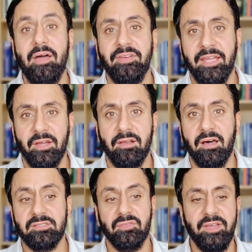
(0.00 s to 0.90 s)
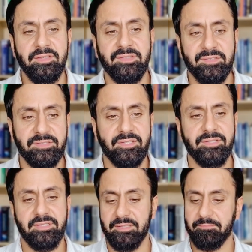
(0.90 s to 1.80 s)
having ikhlas, of
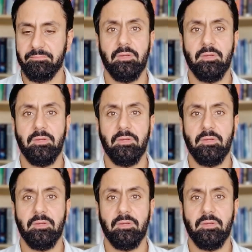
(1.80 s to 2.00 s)
insincerity?